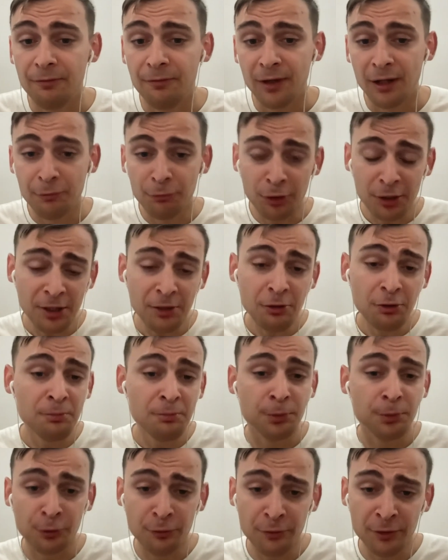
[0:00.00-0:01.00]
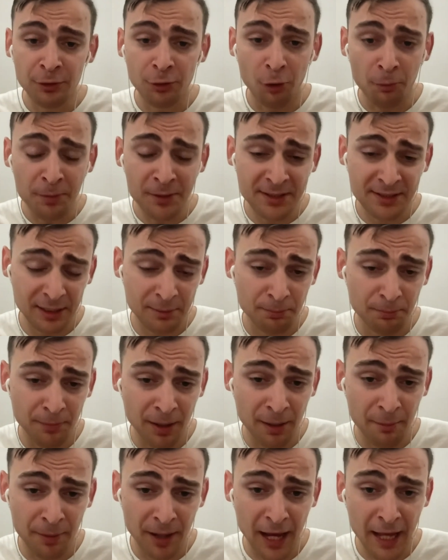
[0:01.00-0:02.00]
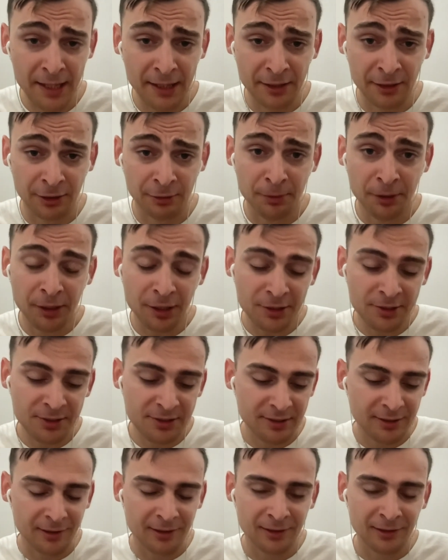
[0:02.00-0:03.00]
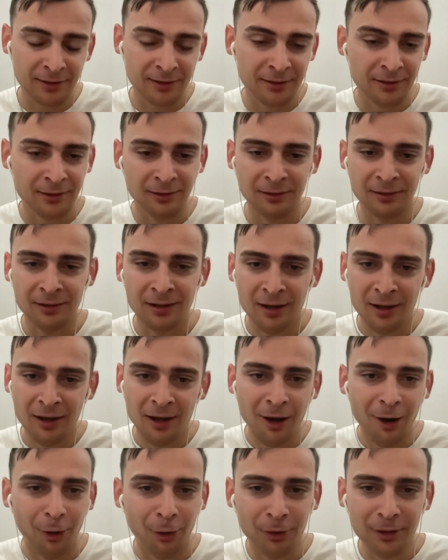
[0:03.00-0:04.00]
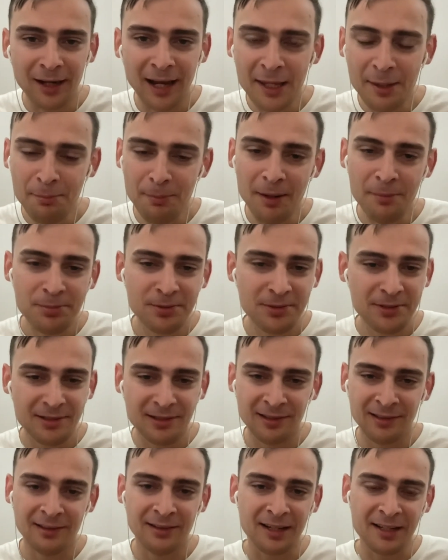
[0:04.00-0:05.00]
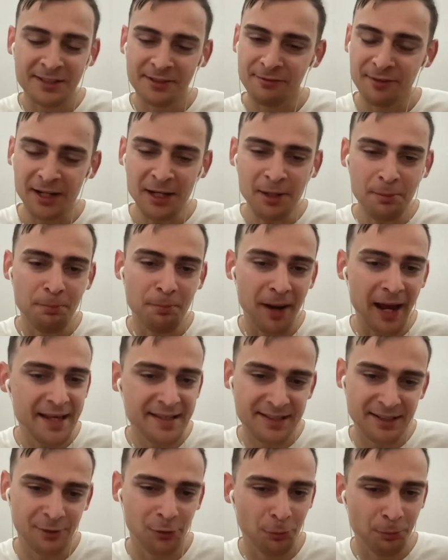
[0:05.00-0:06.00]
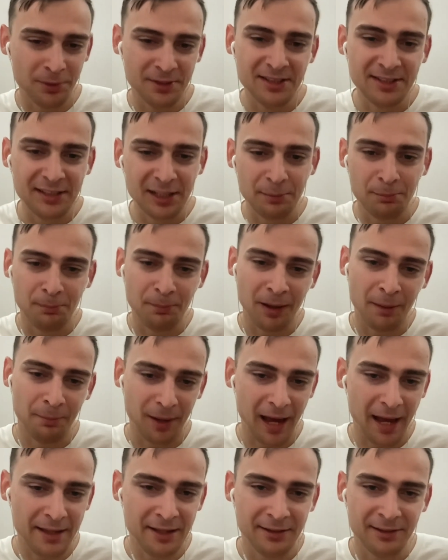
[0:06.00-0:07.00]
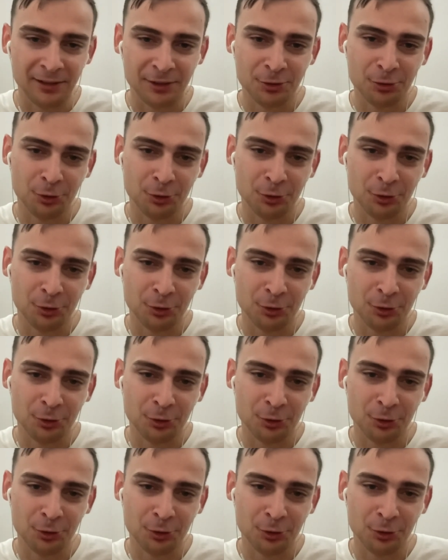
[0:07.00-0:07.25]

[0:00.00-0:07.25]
We are working on improving OpenStreetMap editor, because Organic Maps has very basic OpenStreetMap editor.